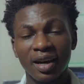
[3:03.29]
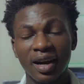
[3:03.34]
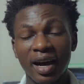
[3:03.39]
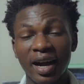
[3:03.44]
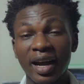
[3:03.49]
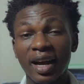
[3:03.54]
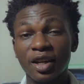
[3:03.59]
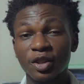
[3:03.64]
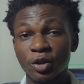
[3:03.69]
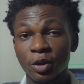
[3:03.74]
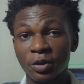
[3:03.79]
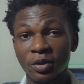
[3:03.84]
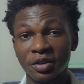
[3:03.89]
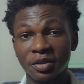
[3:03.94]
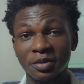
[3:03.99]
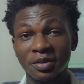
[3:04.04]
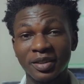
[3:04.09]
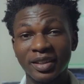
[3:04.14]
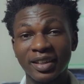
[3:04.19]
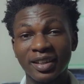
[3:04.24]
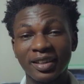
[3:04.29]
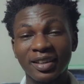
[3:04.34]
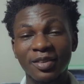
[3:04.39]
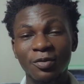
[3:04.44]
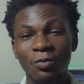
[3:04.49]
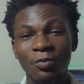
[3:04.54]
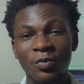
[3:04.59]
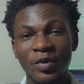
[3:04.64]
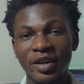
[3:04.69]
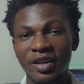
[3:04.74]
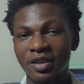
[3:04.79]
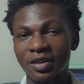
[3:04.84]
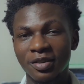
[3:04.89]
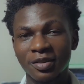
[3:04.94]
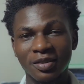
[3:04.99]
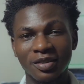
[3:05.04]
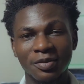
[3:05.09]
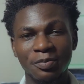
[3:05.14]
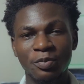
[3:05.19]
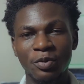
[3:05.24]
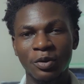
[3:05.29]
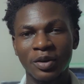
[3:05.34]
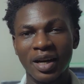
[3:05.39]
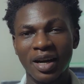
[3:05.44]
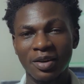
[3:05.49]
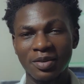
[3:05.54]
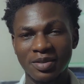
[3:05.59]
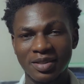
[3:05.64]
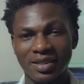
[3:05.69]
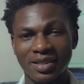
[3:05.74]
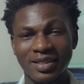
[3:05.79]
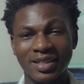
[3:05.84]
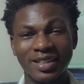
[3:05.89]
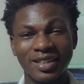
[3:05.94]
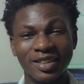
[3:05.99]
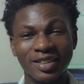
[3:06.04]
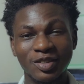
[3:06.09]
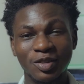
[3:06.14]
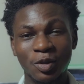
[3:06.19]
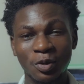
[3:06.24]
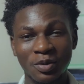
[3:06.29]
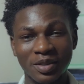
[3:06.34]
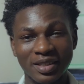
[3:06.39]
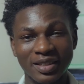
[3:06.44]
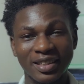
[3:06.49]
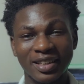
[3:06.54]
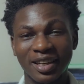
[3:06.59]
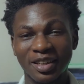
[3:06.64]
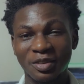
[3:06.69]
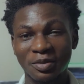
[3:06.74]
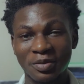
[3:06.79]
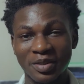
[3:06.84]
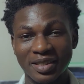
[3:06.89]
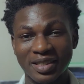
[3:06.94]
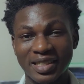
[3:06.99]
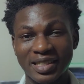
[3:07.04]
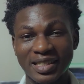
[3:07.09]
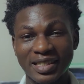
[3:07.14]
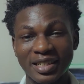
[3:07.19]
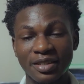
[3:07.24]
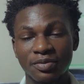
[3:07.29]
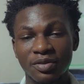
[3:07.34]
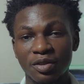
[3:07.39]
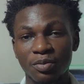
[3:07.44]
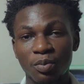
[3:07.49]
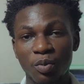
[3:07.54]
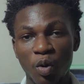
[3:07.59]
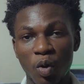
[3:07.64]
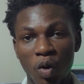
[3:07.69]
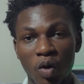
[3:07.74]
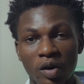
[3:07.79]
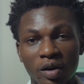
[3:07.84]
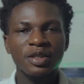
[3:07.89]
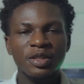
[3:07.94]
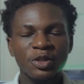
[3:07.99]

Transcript: I assure you, it will pronounce those inadequacies even more.